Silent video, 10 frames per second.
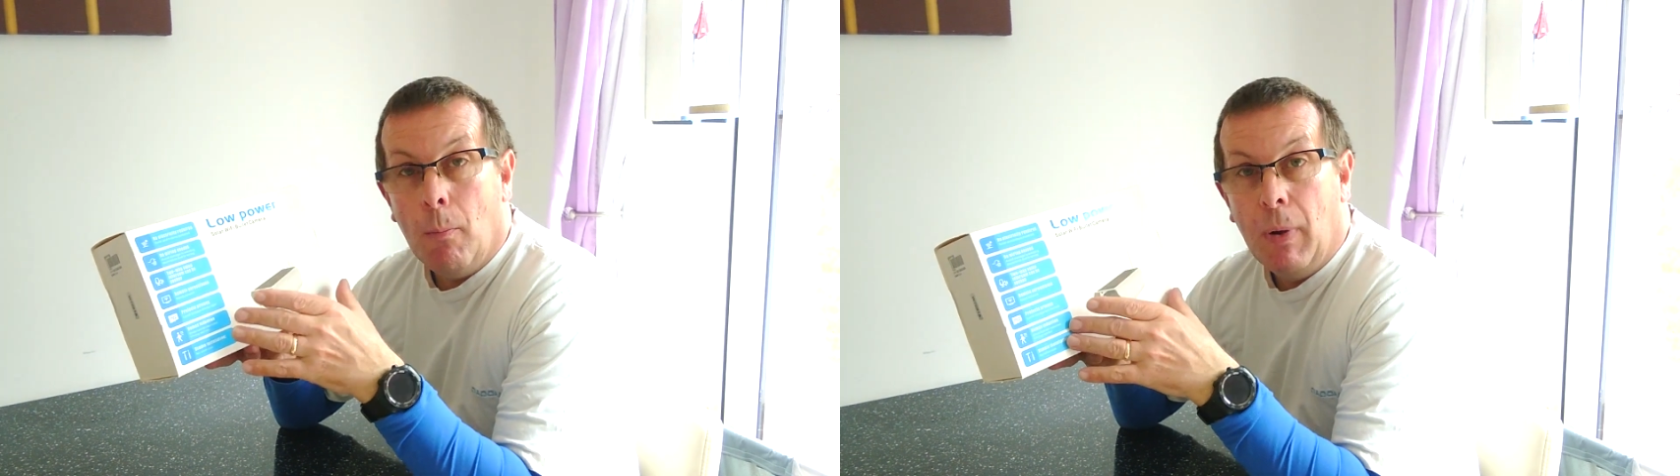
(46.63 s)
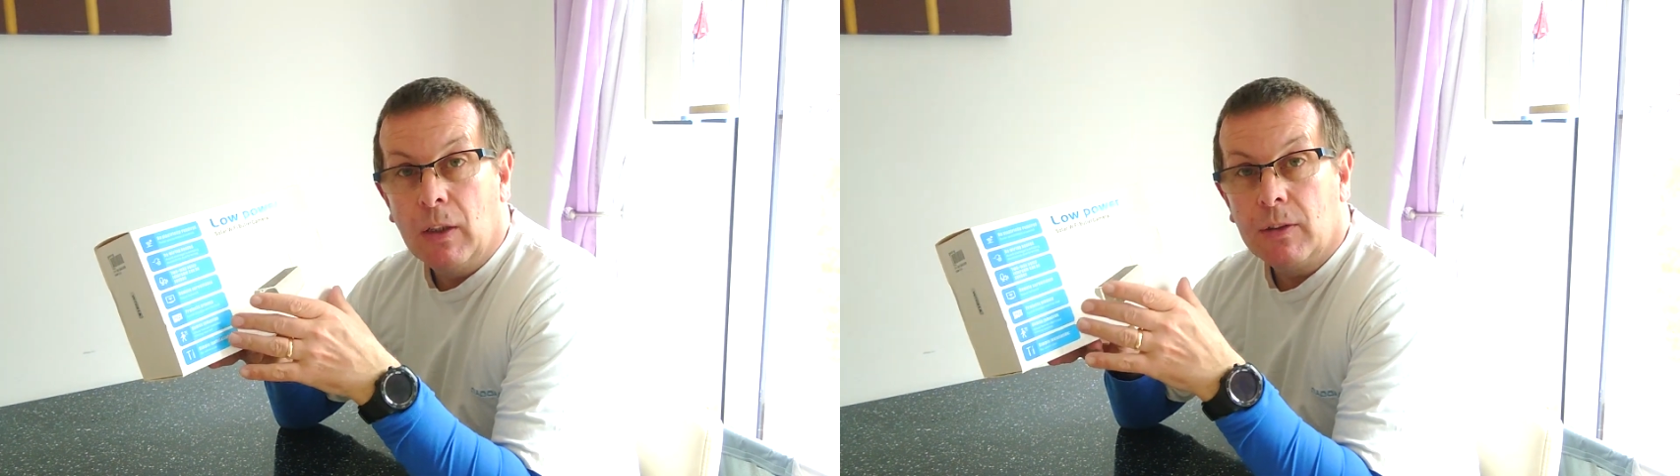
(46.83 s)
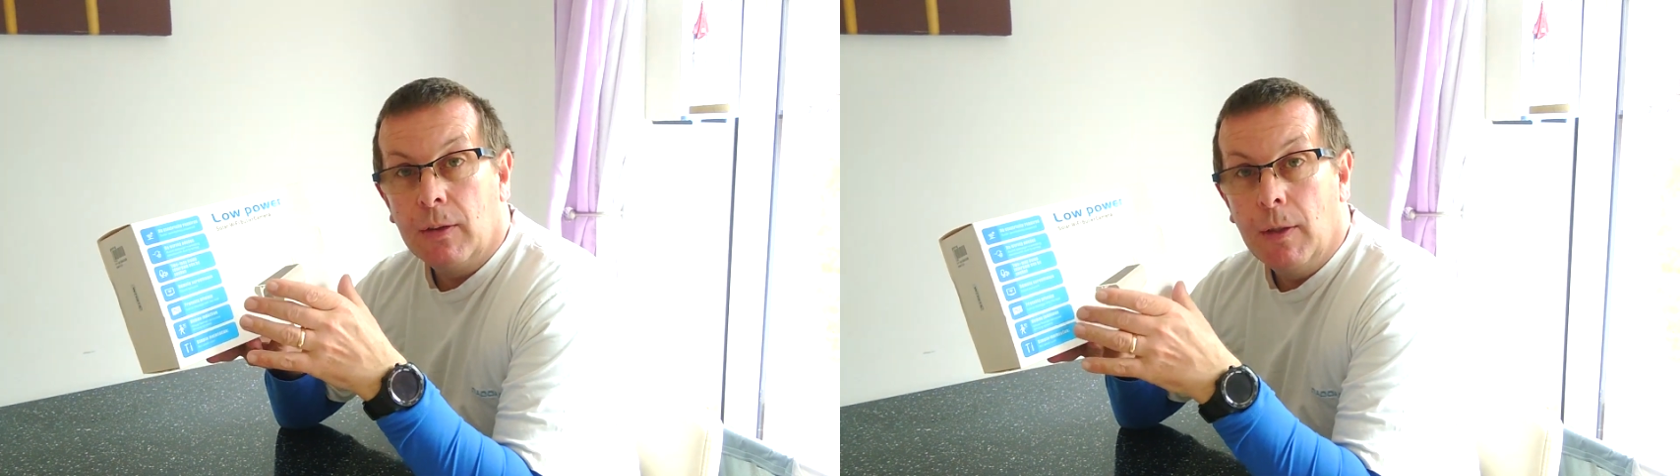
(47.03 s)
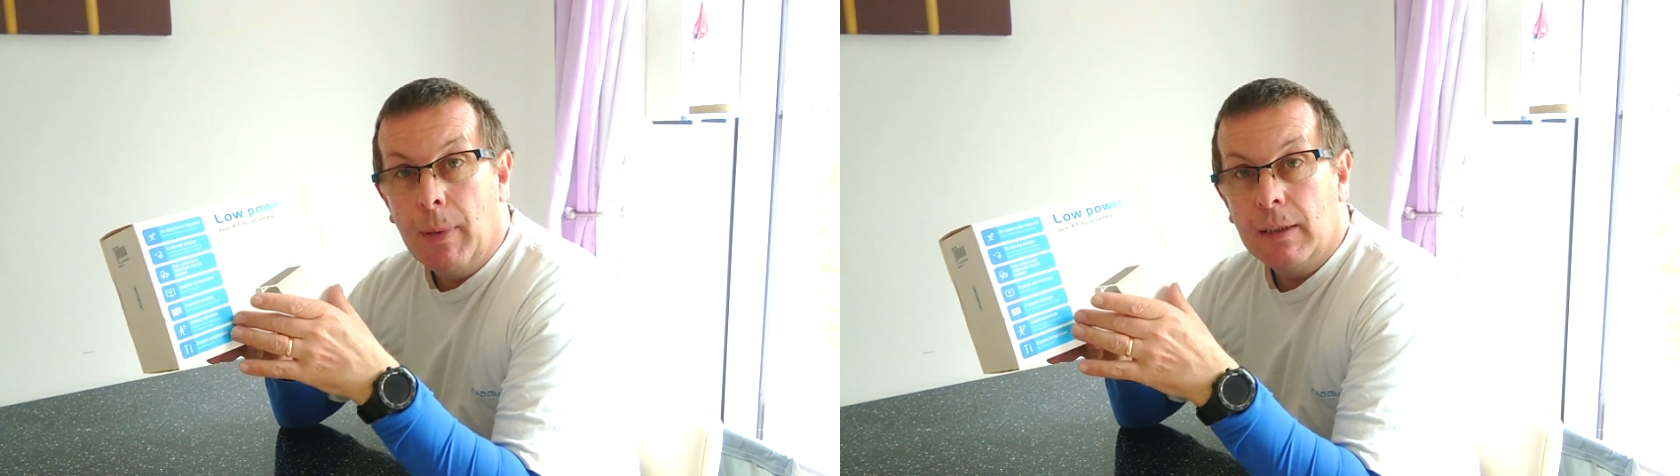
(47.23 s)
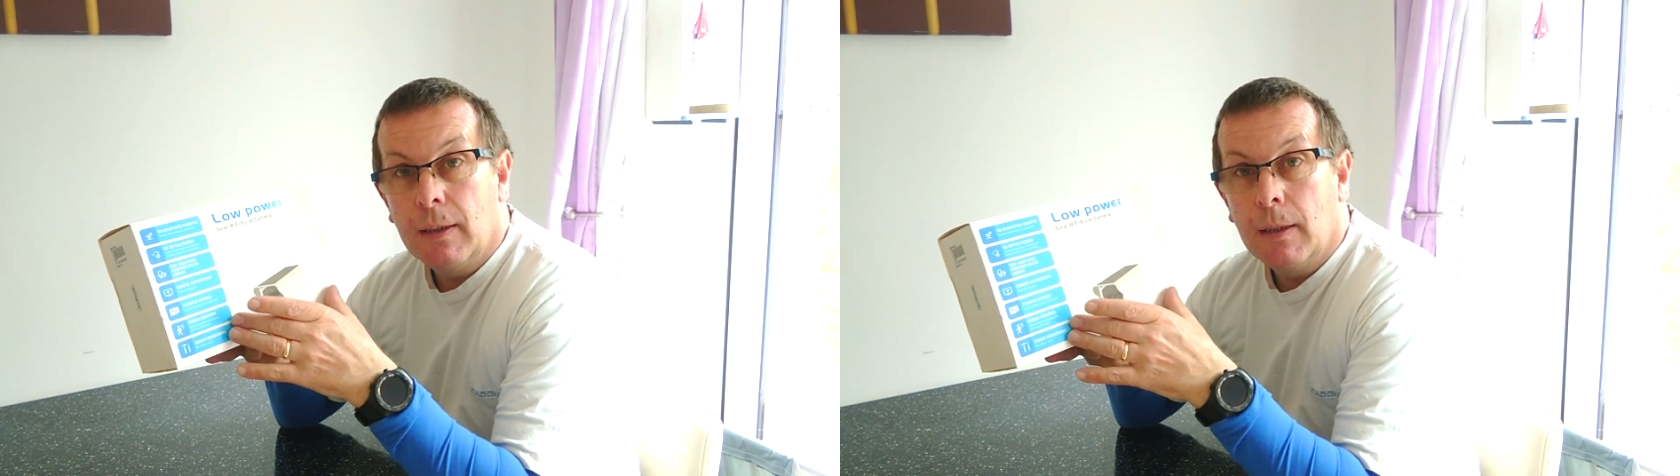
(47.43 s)
But the
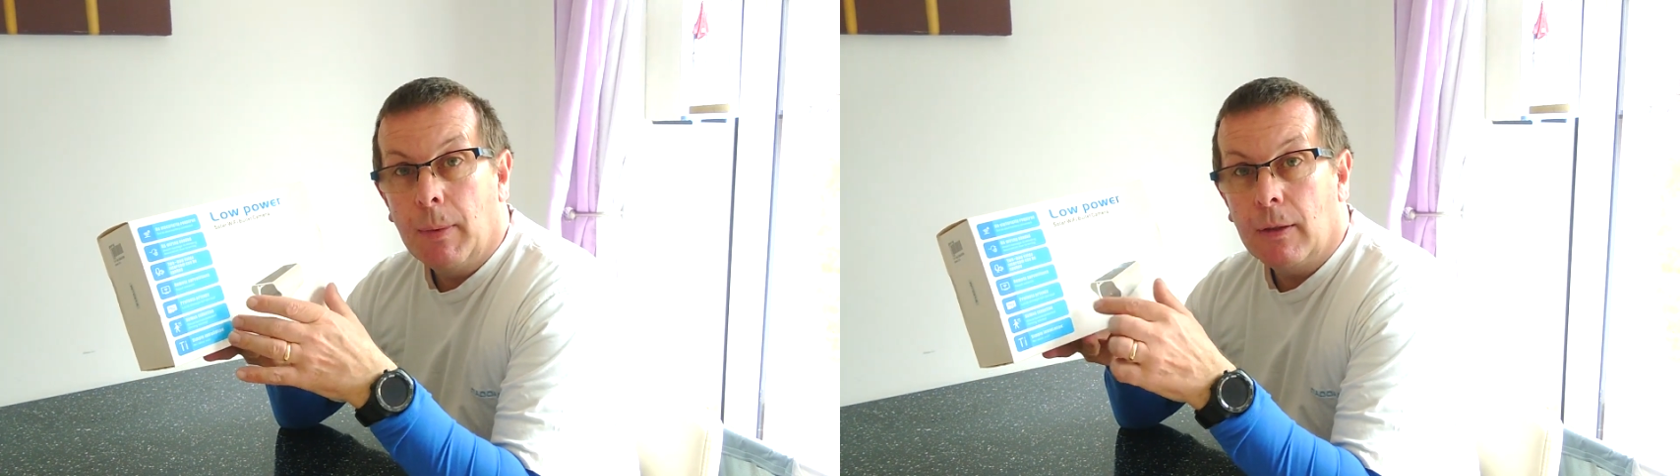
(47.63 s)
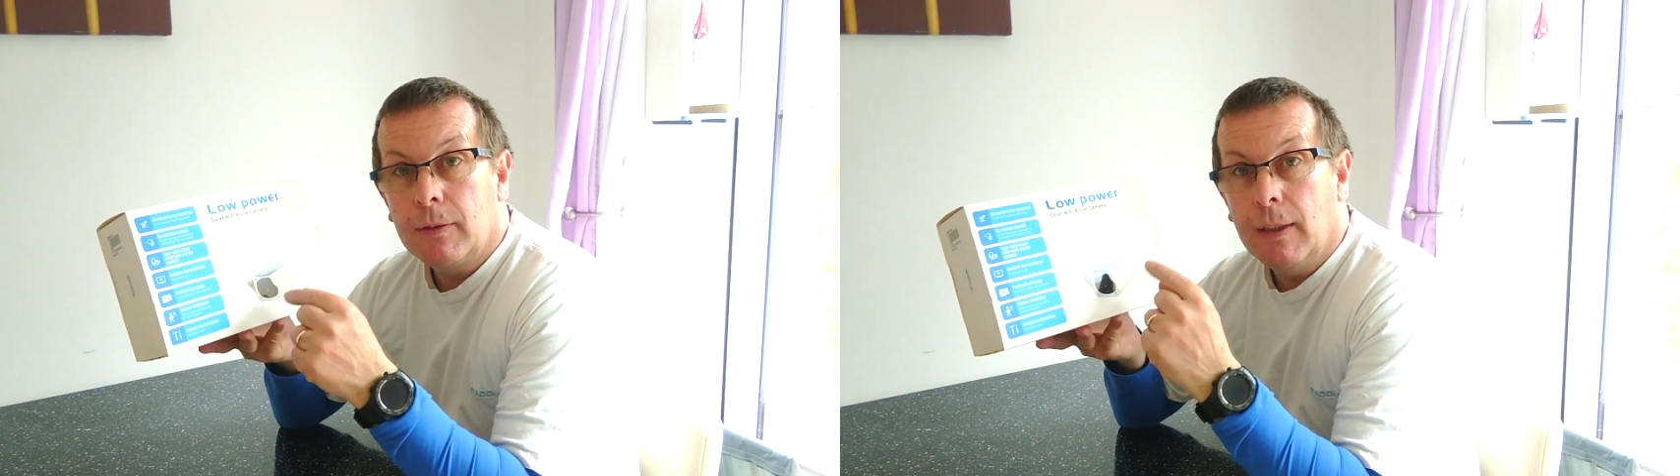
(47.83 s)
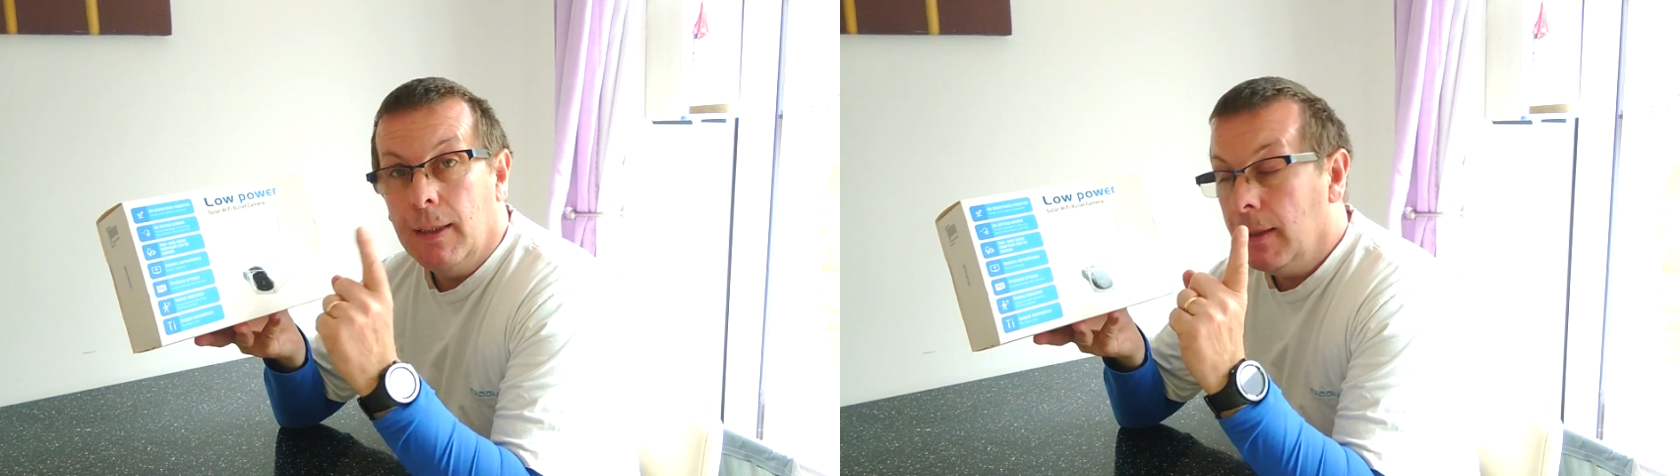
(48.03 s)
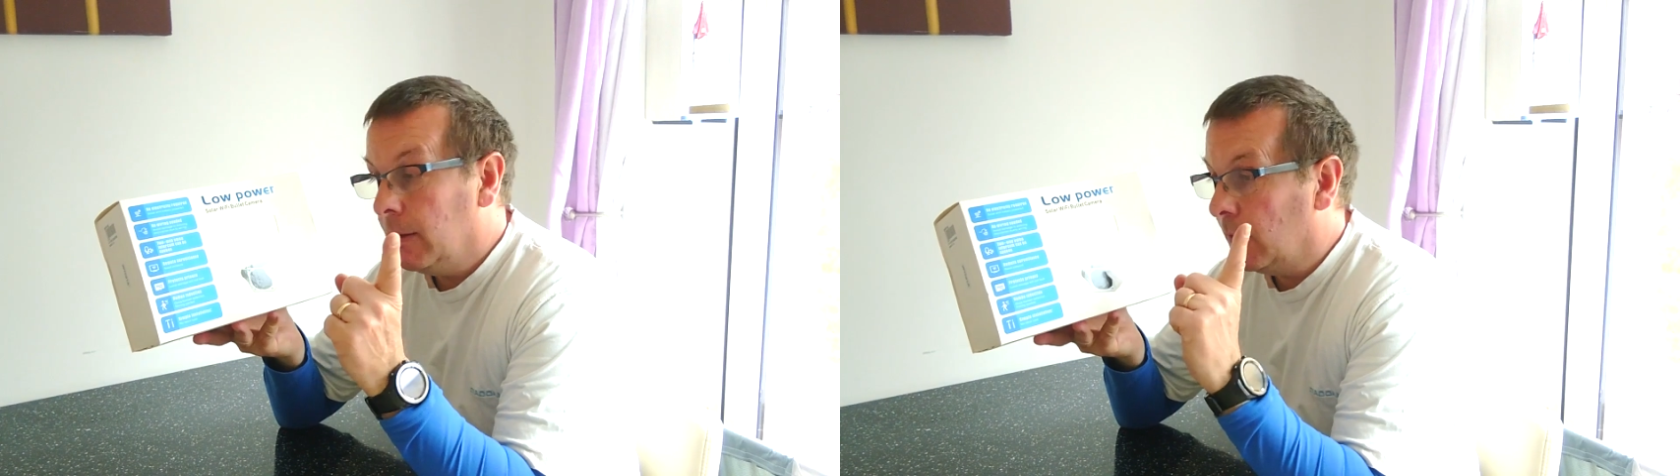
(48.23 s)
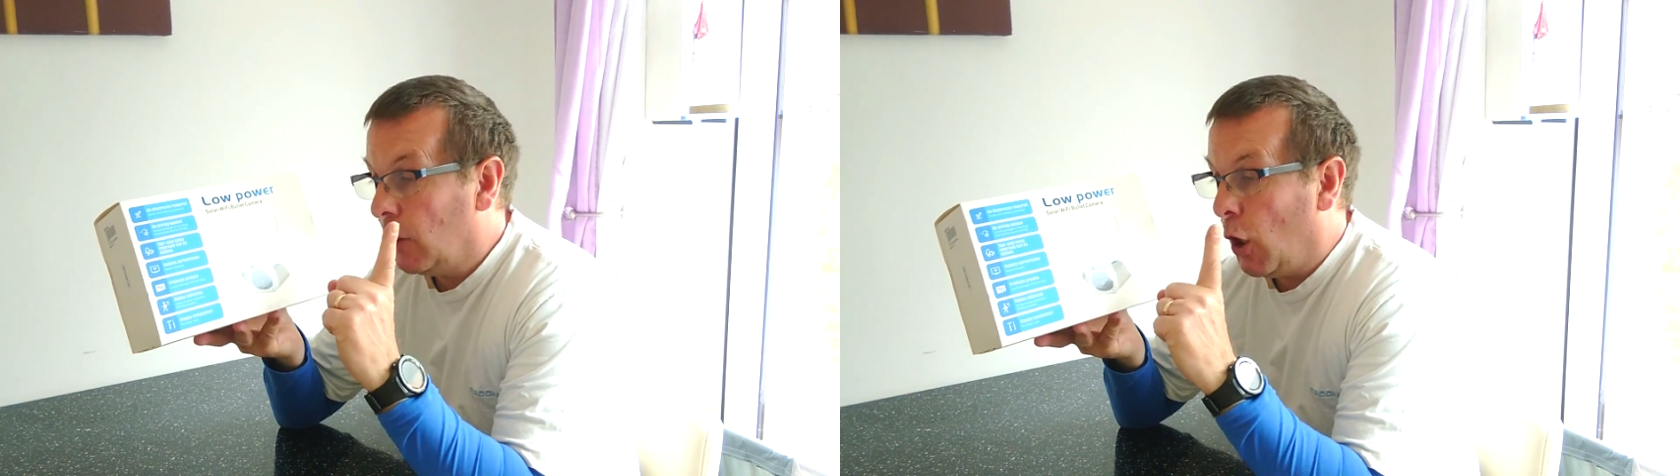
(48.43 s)
best thing about it is